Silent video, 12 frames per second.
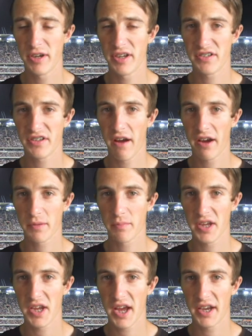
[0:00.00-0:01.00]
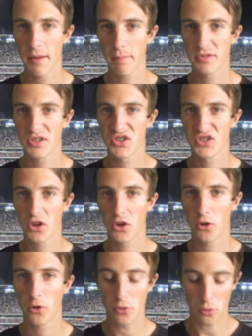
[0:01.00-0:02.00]
It is going to be an
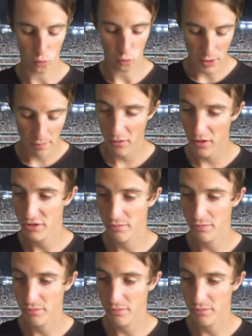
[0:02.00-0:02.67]
absolute ripper.